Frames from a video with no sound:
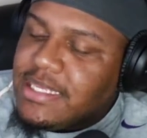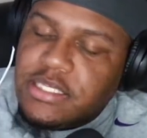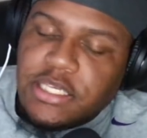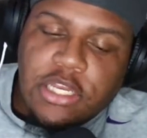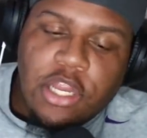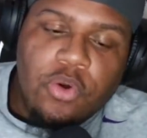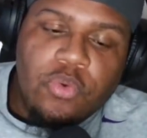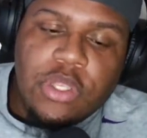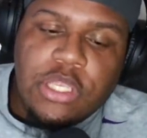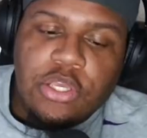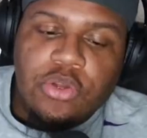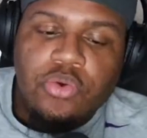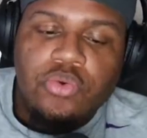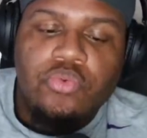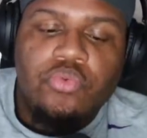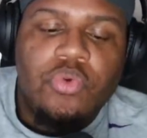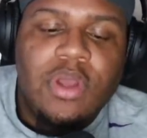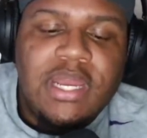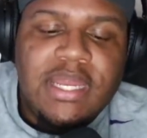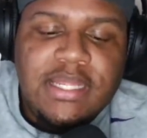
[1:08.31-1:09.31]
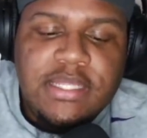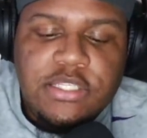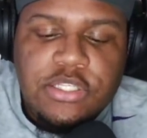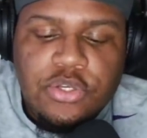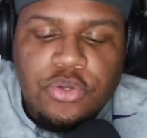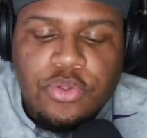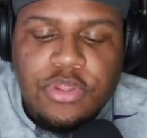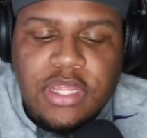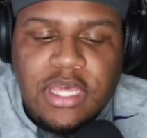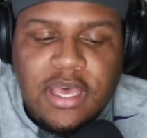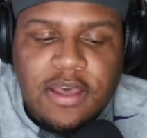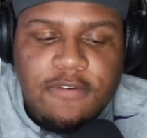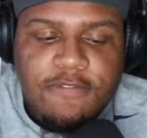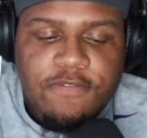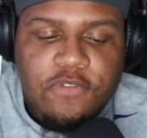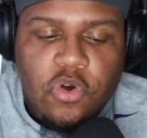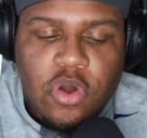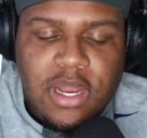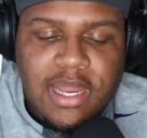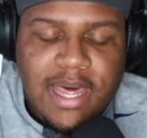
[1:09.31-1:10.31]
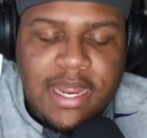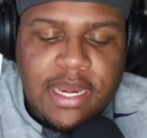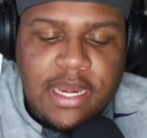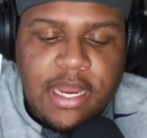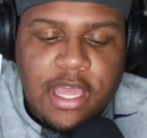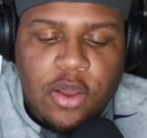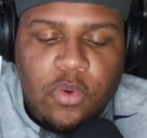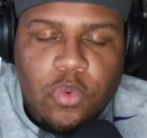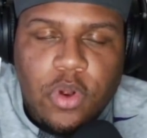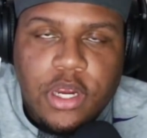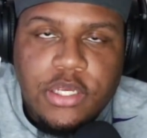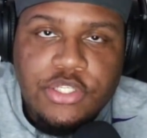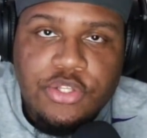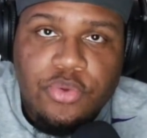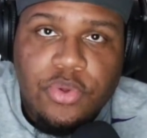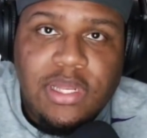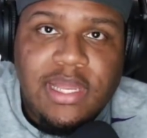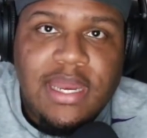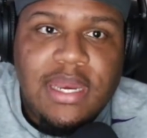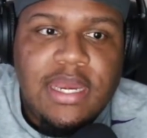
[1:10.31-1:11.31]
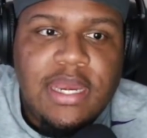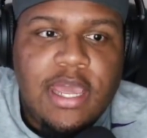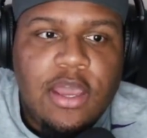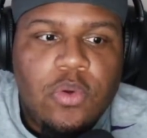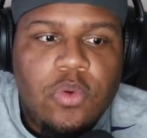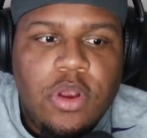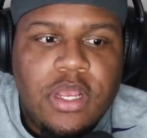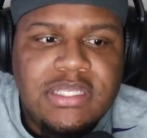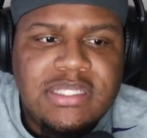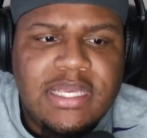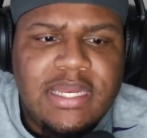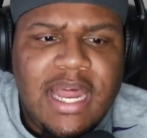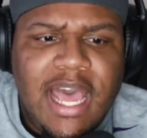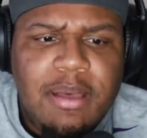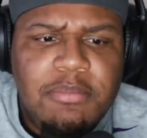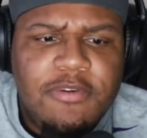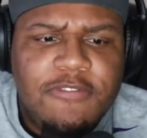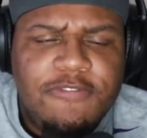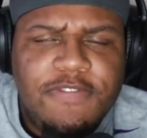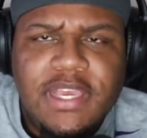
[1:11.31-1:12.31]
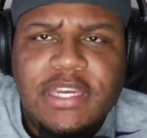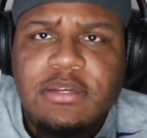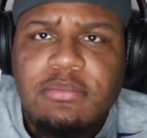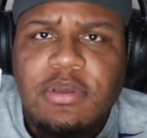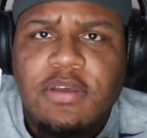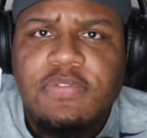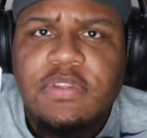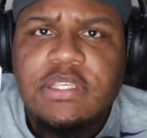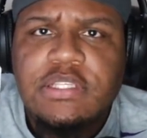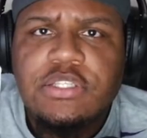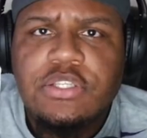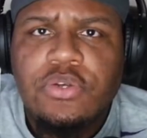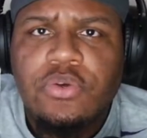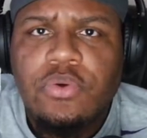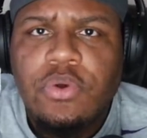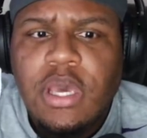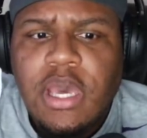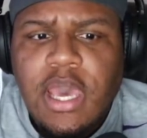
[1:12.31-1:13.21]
you know, when you run into the four-letter networks, three-letter networks, and I'm a victim of this too.